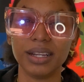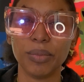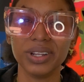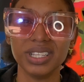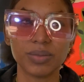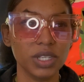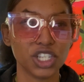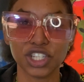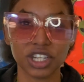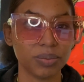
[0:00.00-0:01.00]
The money is being
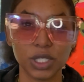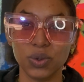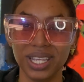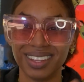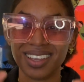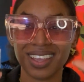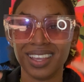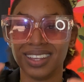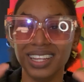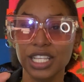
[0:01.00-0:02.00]
shared between
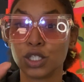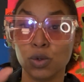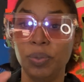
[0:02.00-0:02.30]
these two